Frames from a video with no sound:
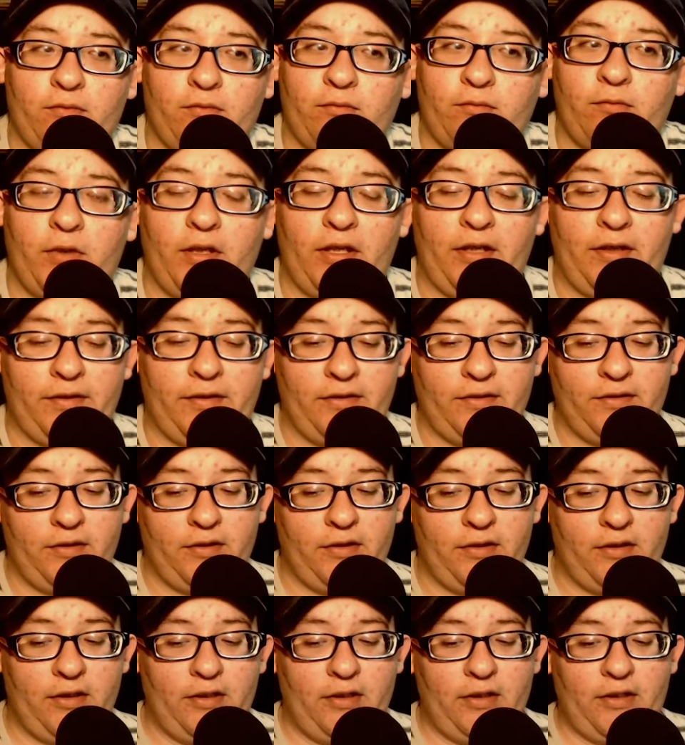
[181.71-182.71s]
what
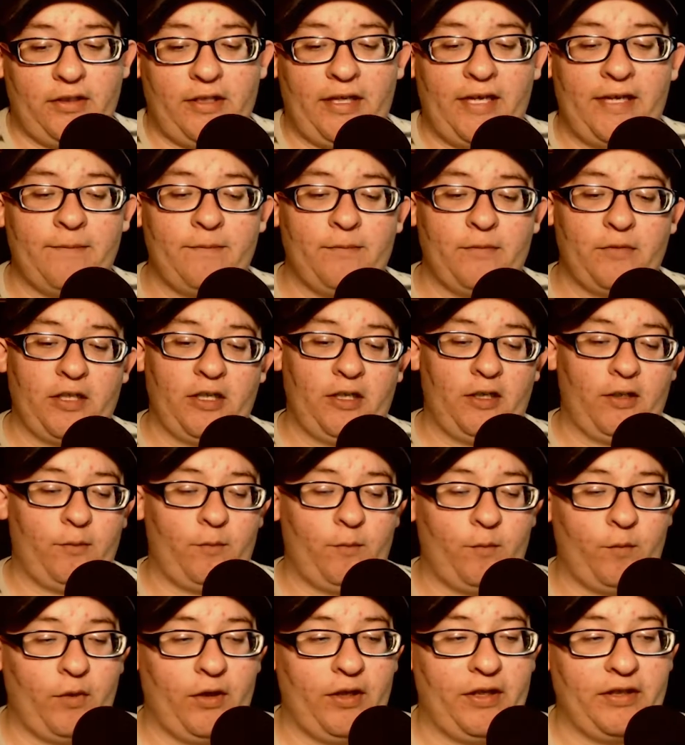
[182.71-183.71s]
came uh,
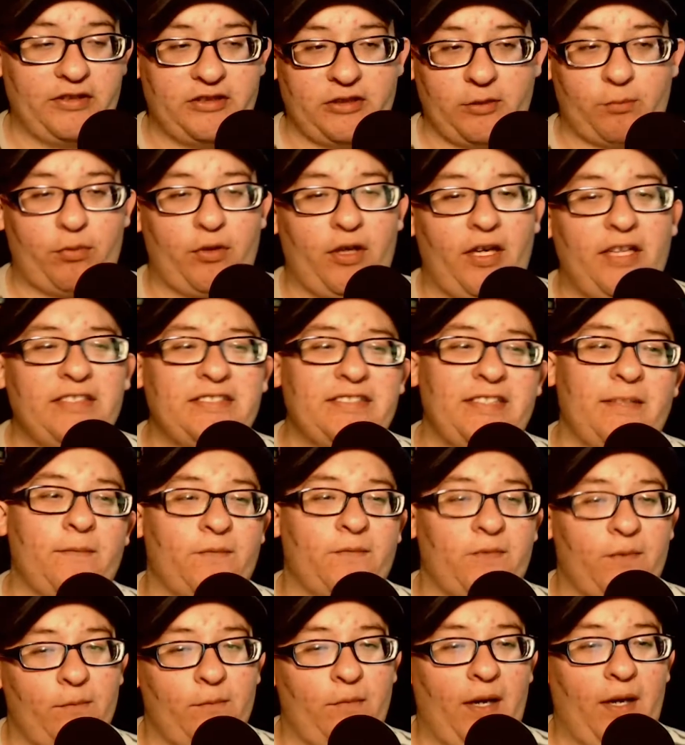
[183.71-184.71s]
what surprised them
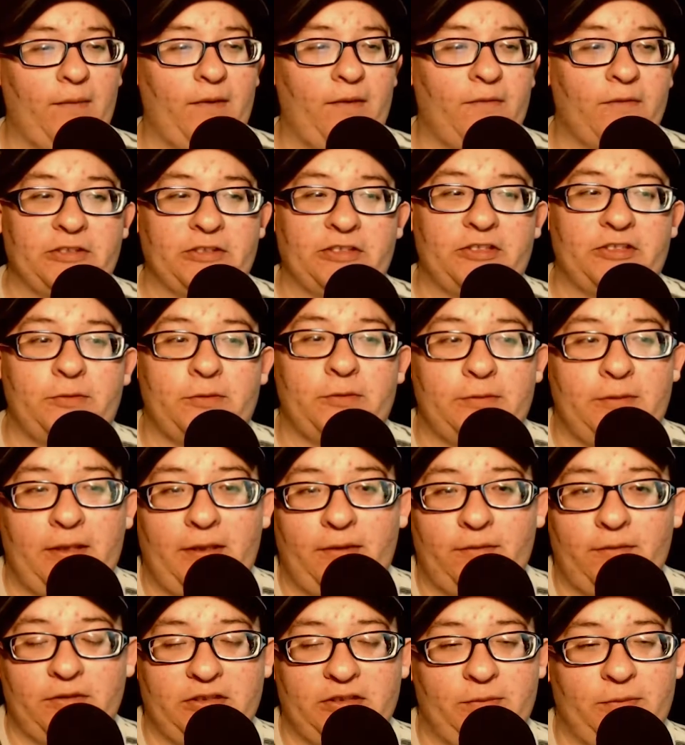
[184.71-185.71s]
from Batman vs
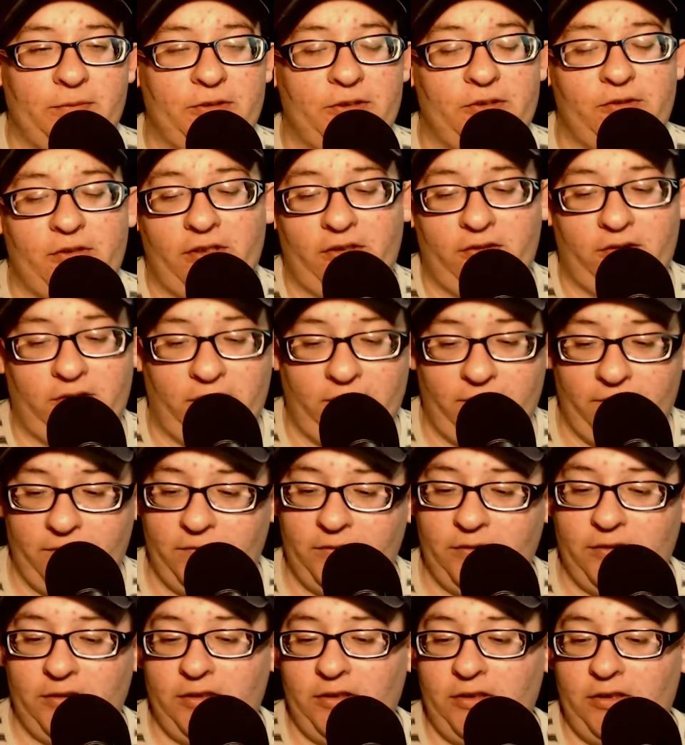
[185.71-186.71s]
Superman was the portrayal of
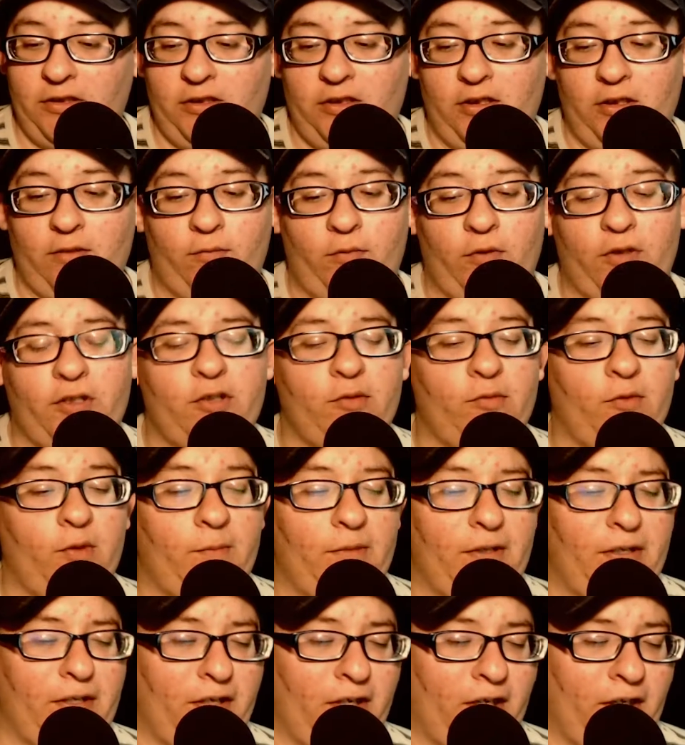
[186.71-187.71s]
of Wonder
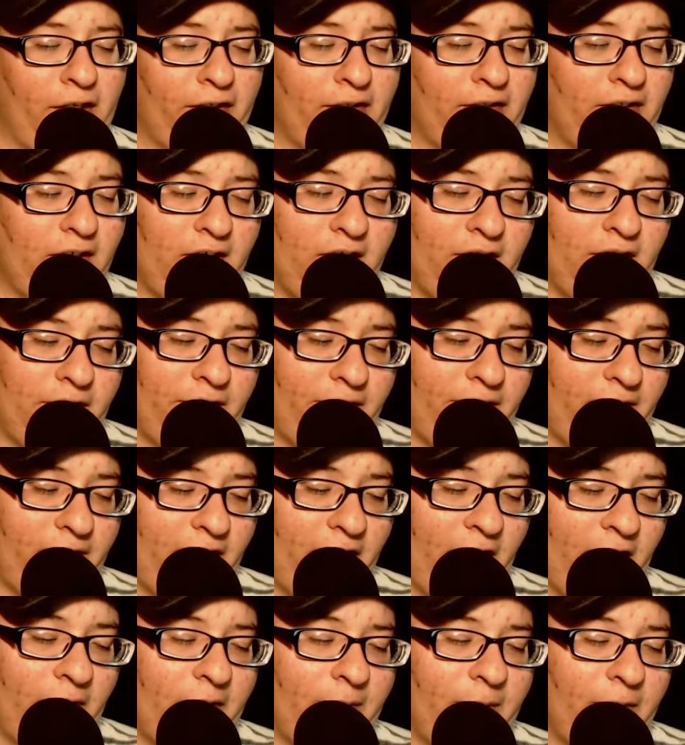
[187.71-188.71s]
Woman, and I and
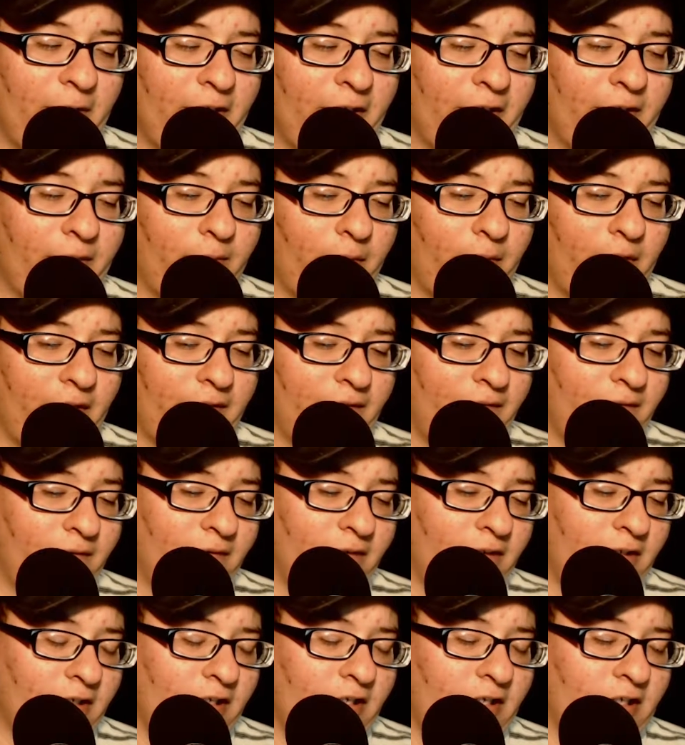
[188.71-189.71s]
everybody when
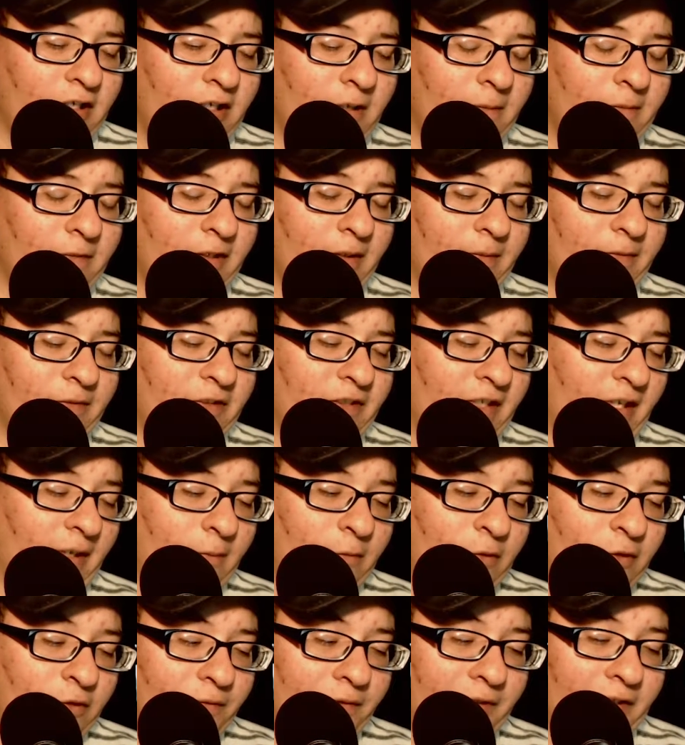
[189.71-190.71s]
coming up to that
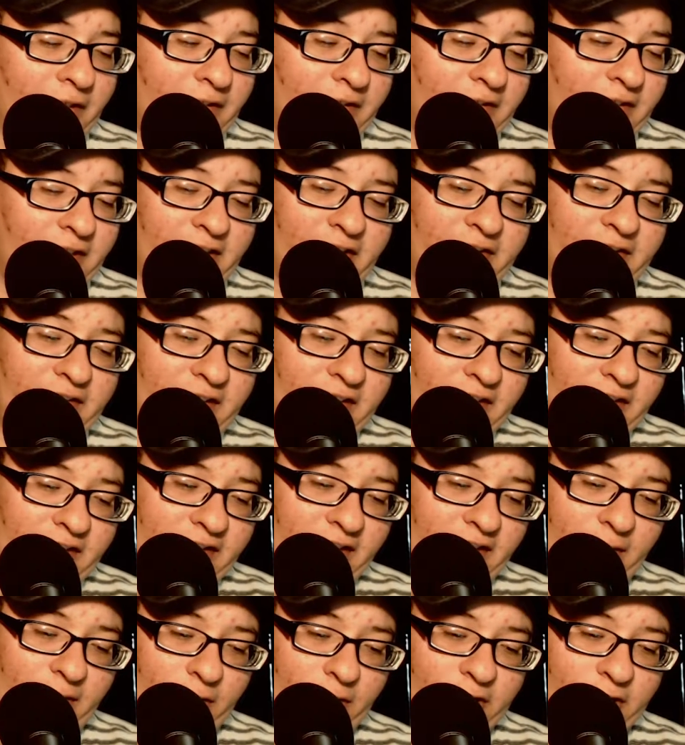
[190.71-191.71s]
movie didn't think
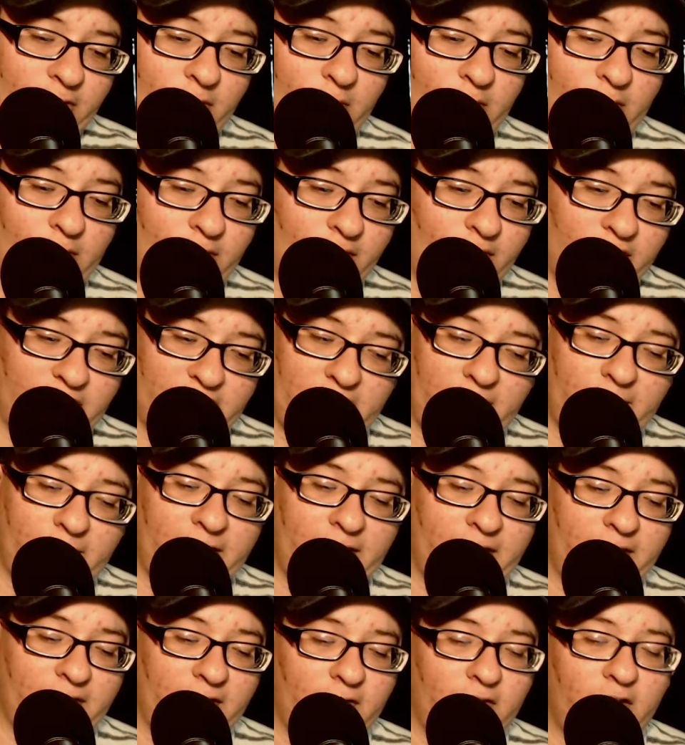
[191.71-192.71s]
that Wonder Woman was I
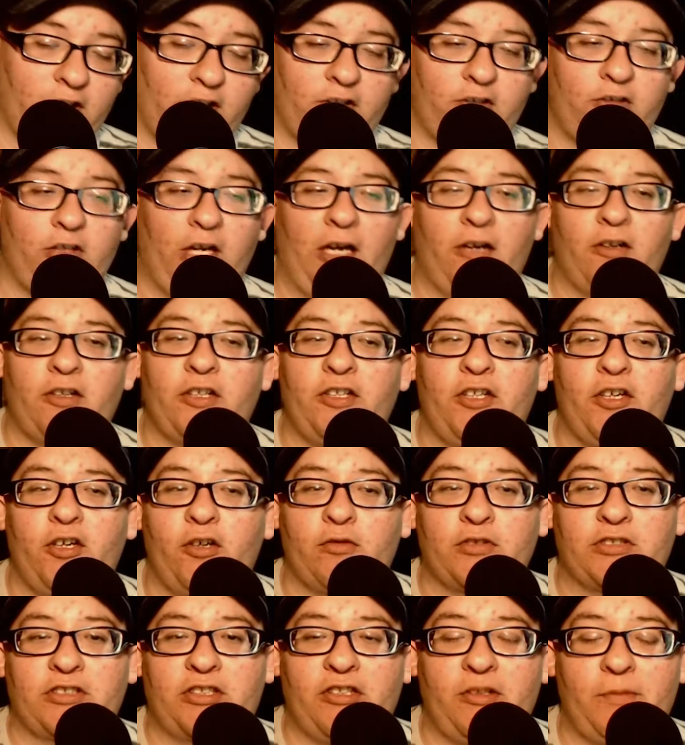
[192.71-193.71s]
mean Gal Gadot
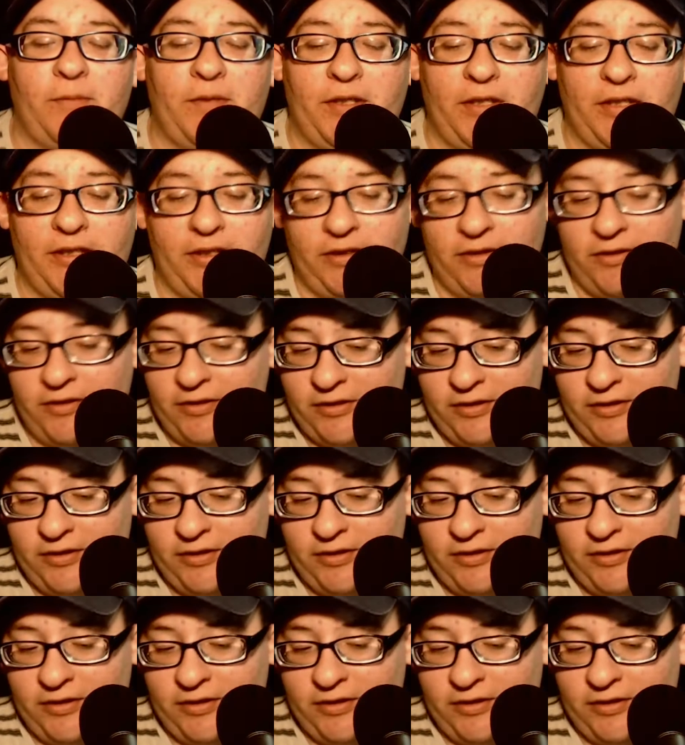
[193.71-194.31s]
was going to be